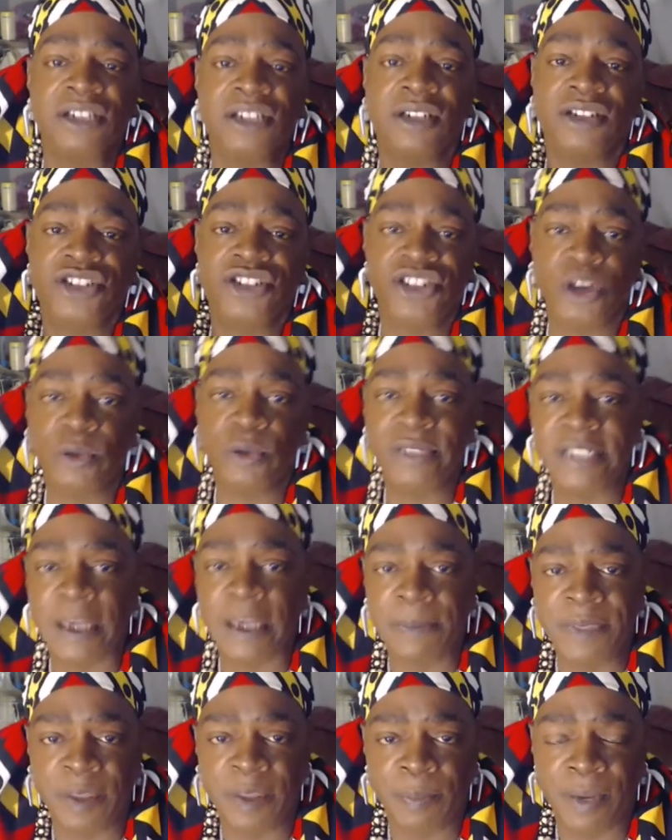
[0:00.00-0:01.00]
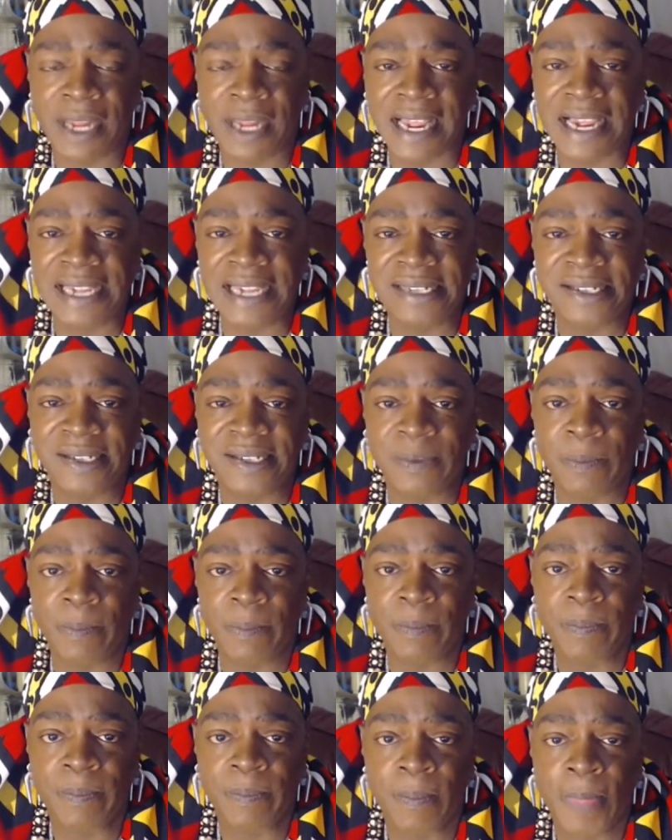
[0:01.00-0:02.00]
shoots up the place,
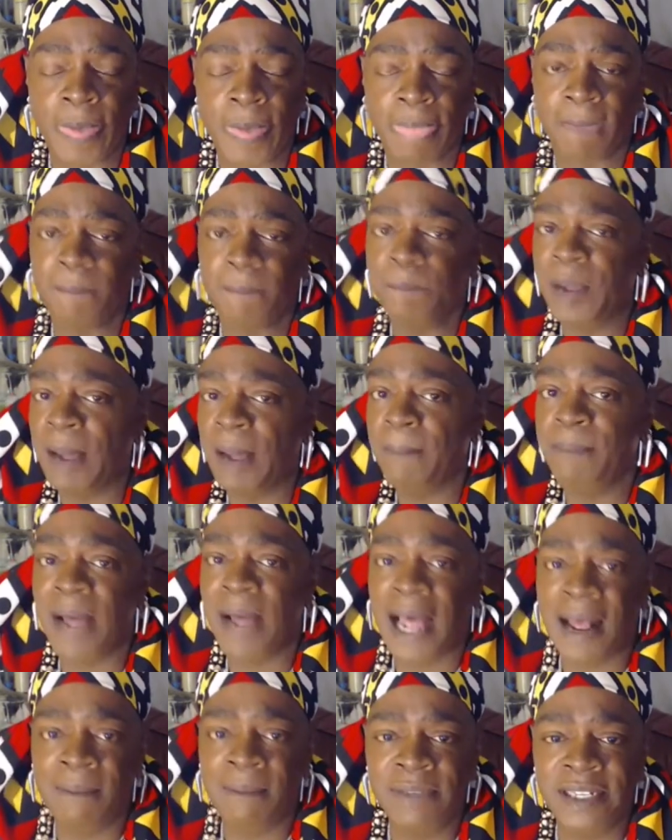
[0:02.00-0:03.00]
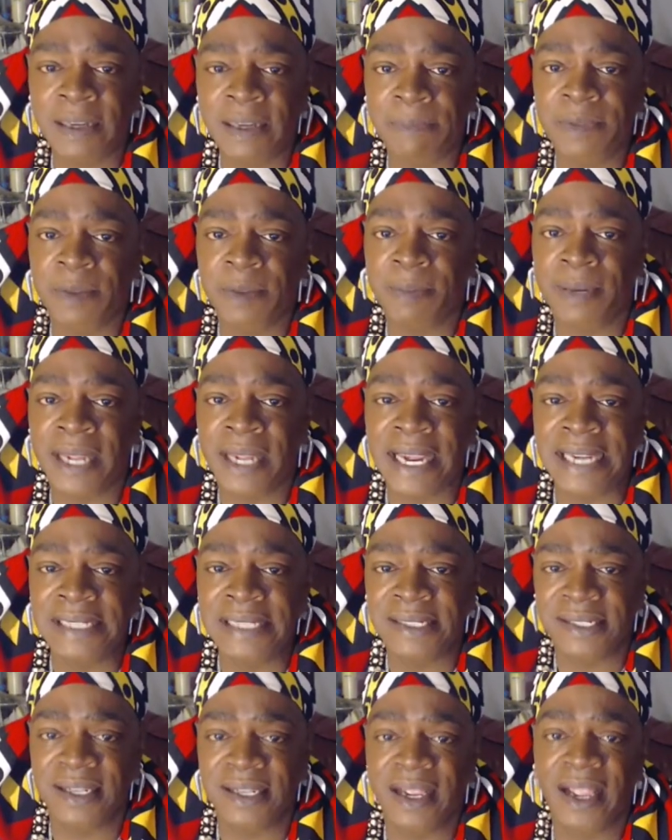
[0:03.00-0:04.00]
bombs up the
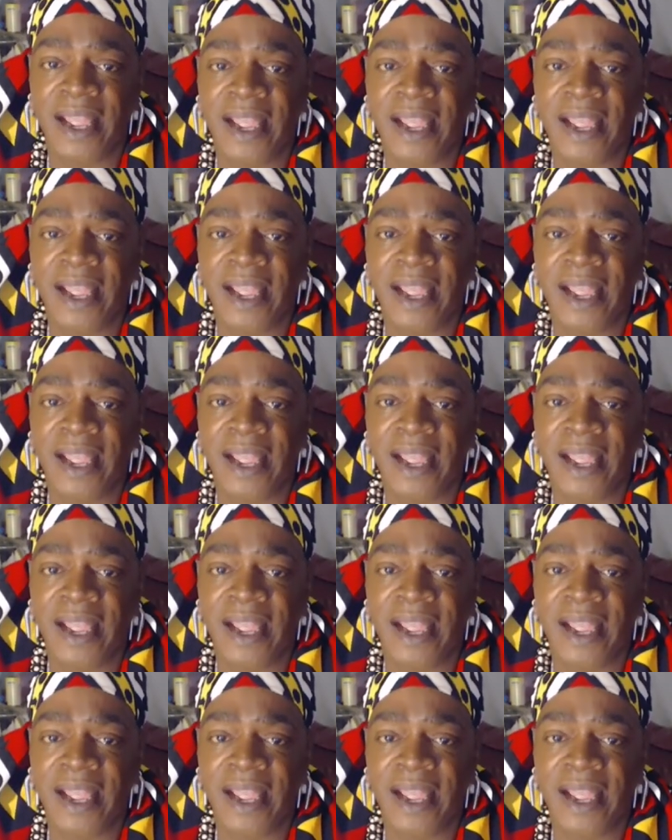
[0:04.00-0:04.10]
place.